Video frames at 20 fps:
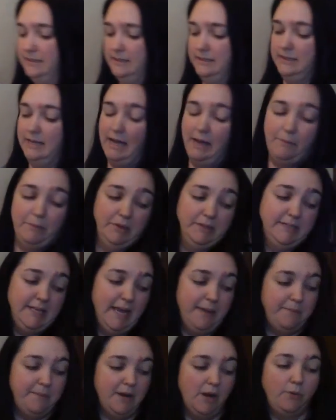I'm going to
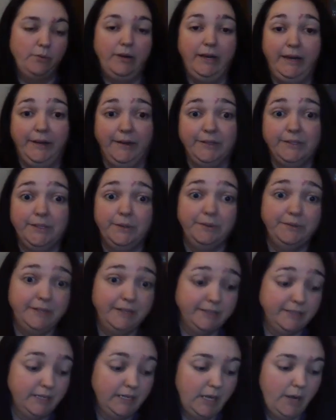tape it on here so it
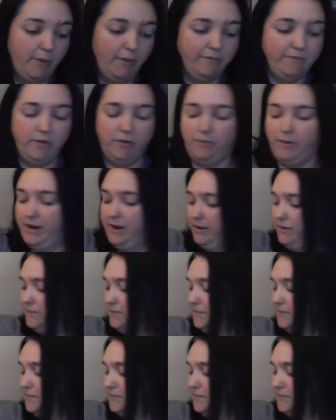doesn't go everywhere.